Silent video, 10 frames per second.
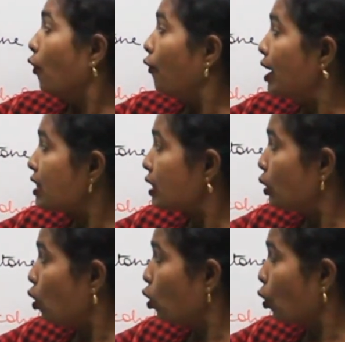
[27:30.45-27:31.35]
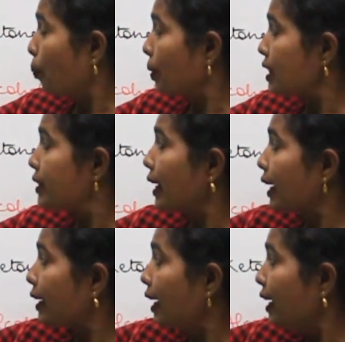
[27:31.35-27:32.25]
When CO group is
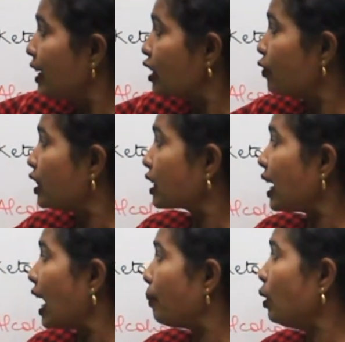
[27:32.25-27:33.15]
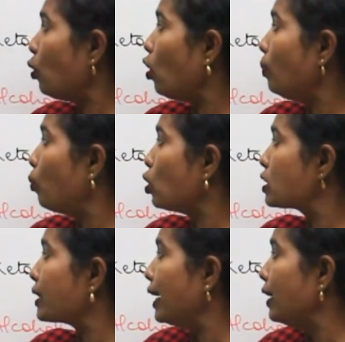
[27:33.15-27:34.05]
directly linked with carbon on
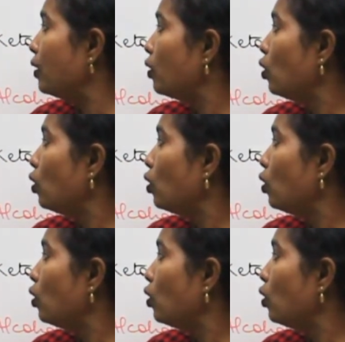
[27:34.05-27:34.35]
both sides,